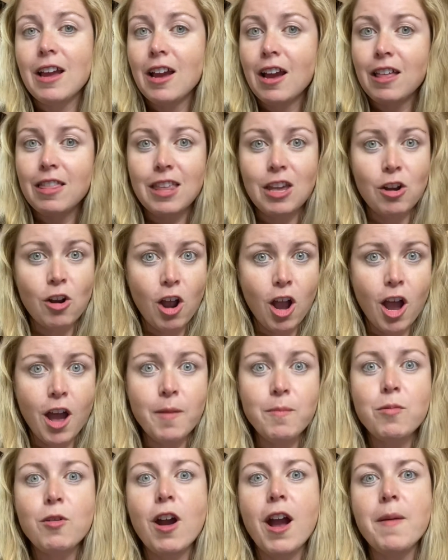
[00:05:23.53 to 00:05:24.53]
that are
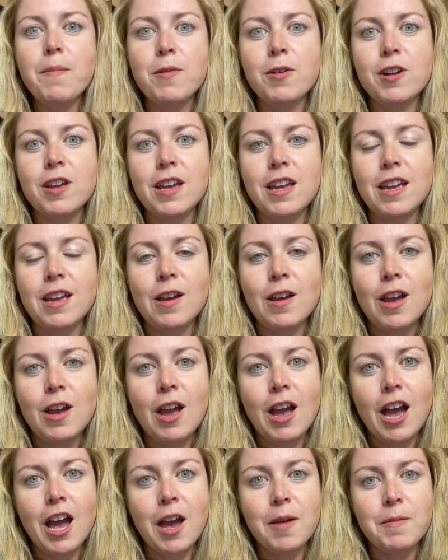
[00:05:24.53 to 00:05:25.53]
on property
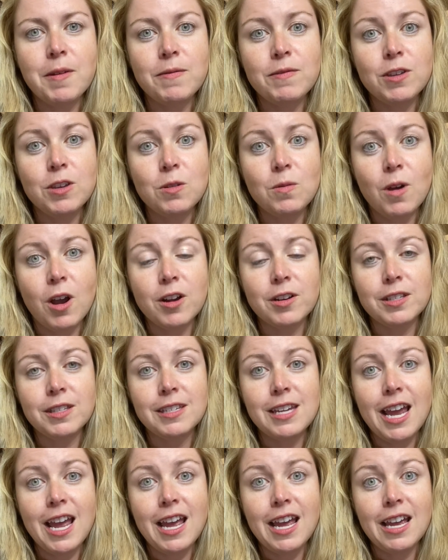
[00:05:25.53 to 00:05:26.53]
if you are
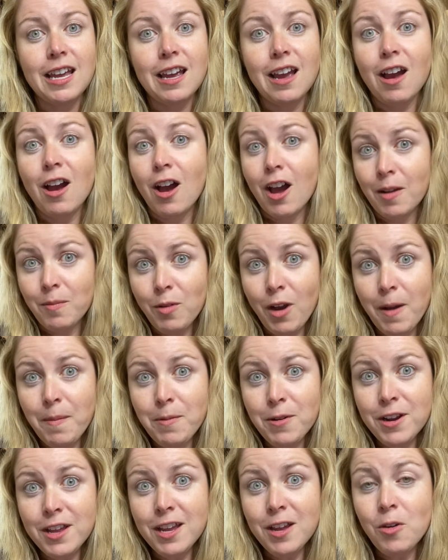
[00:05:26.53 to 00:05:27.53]
staying on
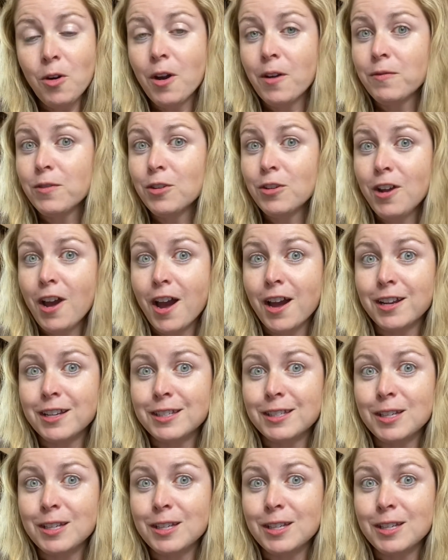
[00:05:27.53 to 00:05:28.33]
property or if you're not.